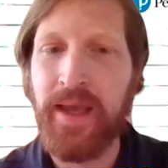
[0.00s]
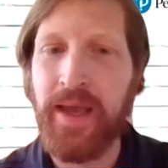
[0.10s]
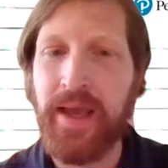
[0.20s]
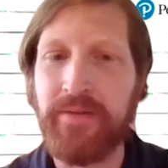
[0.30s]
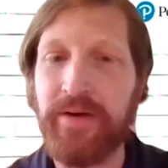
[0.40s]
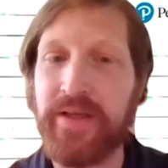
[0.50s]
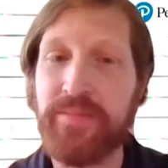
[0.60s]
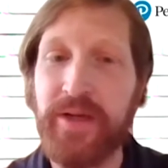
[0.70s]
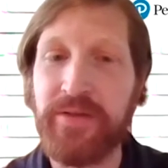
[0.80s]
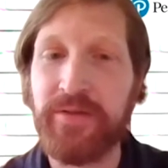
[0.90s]
and a very
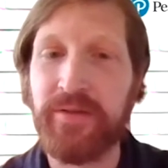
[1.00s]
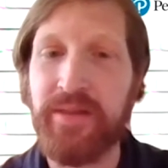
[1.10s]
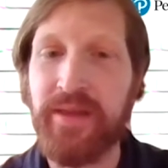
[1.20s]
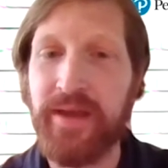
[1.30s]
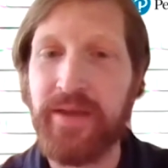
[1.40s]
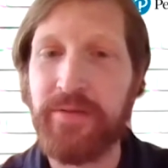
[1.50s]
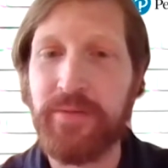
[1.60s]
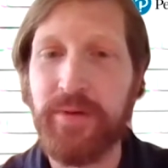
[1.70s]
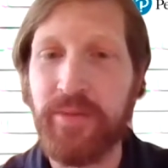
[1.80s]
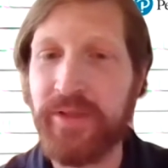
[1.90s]
special thank you to
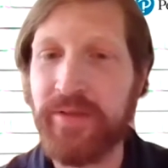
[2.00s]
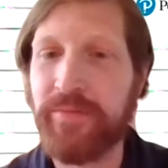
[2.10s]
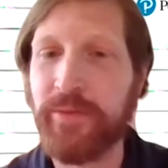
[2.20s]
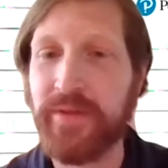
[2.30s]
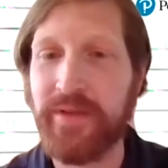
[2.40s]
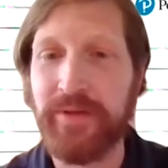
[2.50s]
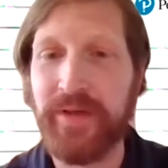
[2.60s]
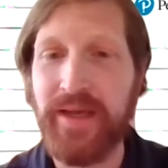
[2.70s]
Romane for delivering